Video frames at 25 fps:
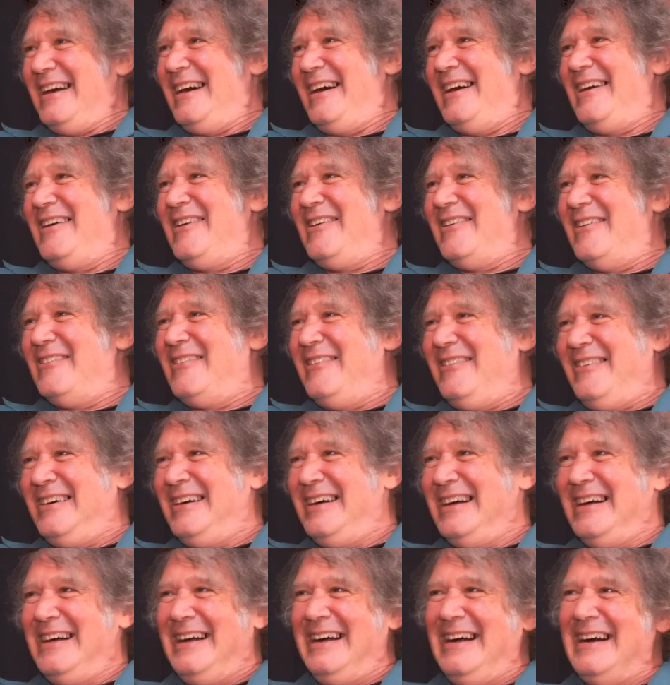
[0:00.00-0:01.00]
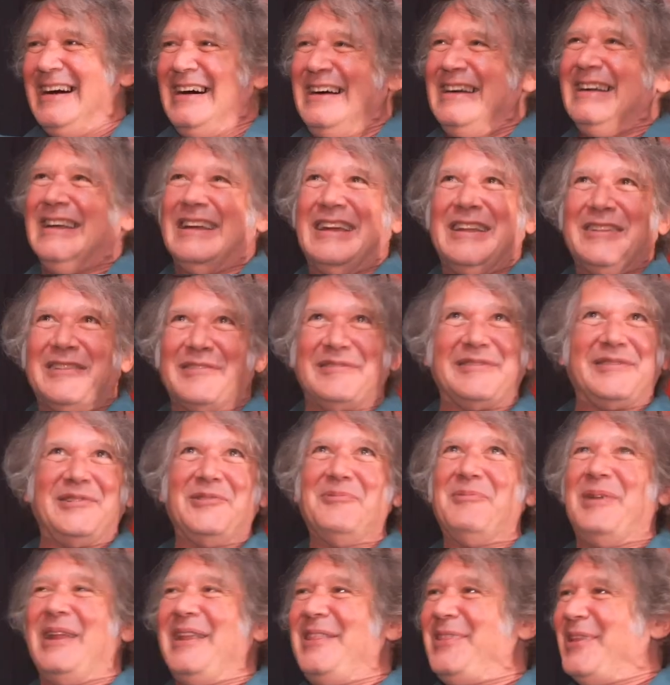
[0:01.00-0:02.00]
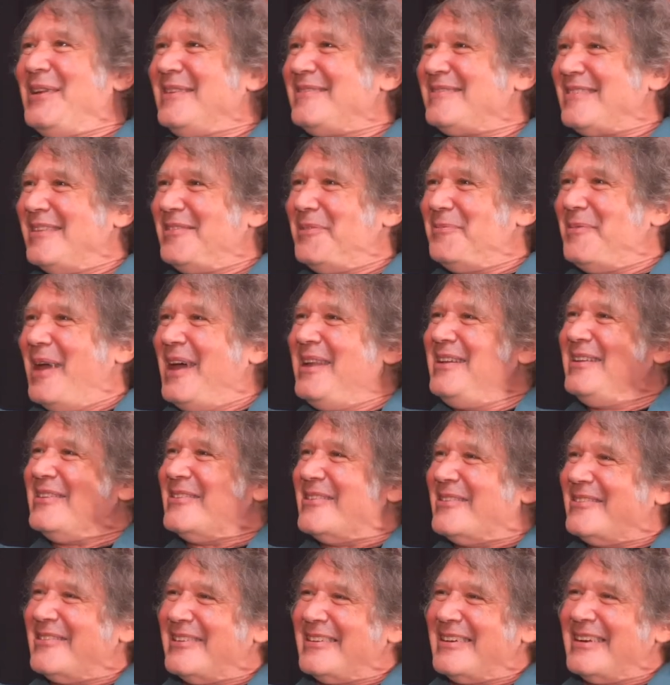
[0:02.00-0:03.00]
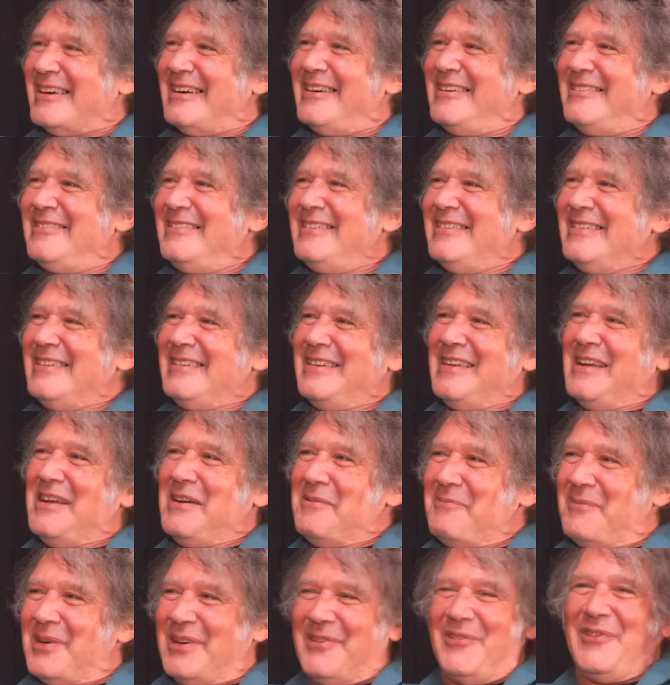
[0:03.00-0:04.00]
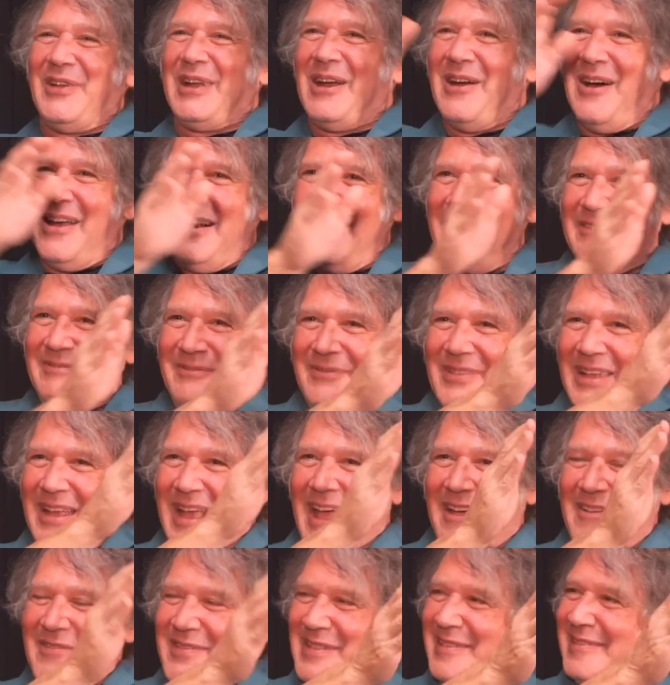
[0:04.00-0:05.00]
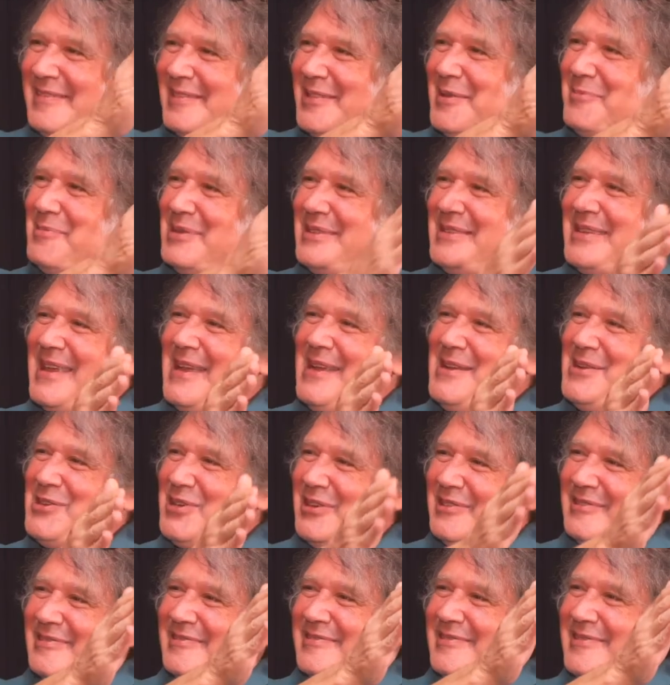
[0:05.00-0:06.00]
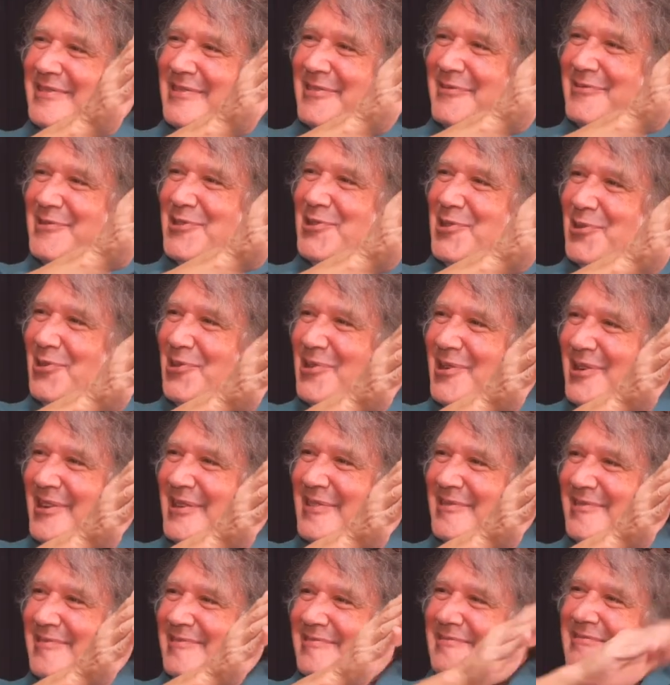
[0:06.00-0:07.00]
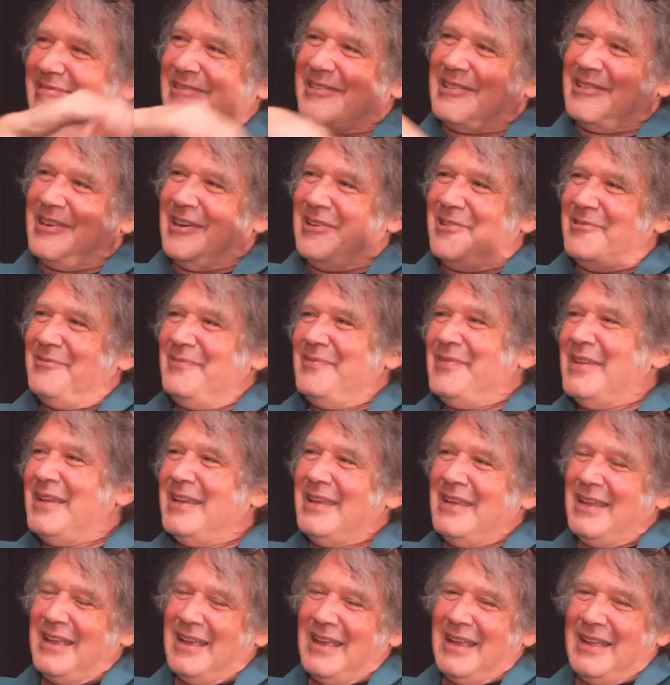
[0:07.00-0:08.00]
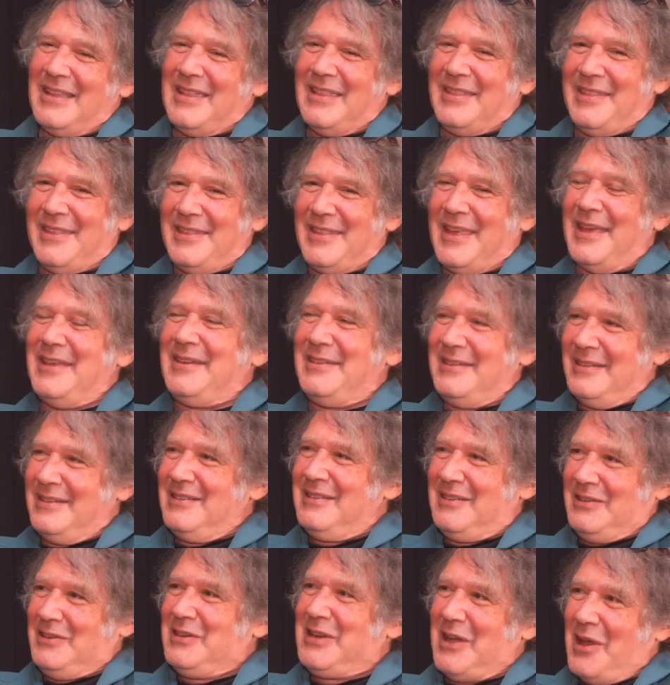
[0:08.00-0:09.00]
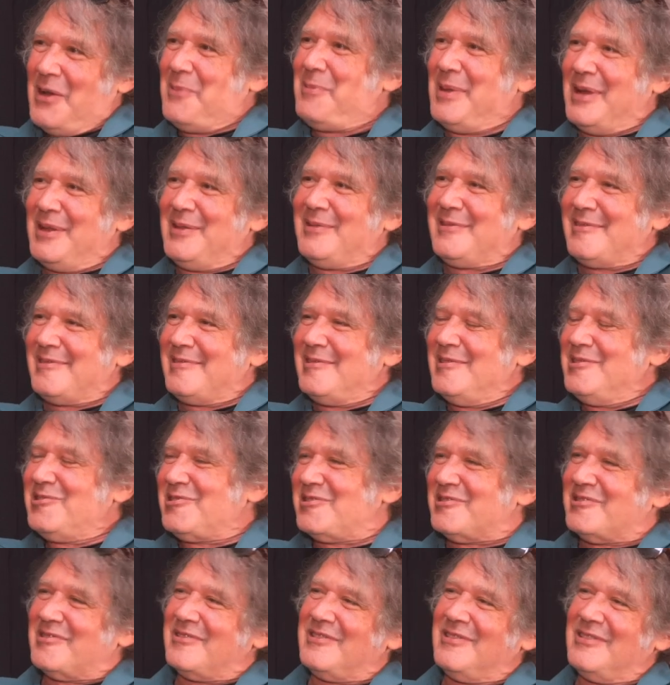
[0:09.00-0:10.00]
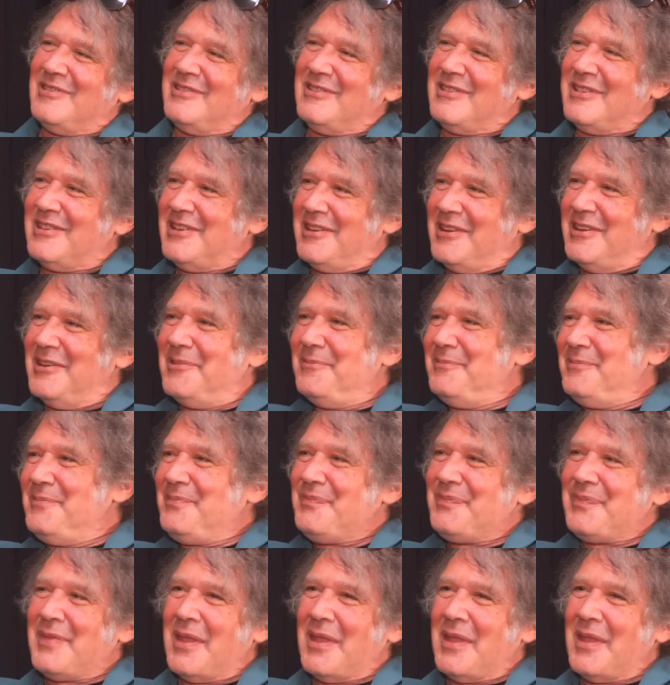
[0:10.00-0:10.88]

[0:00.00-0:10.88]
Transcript: You know? There's too many things on the menu, you know? But if you kind of have these limitations of mm-hmm. choice, you know, then you got to make a decision, you know?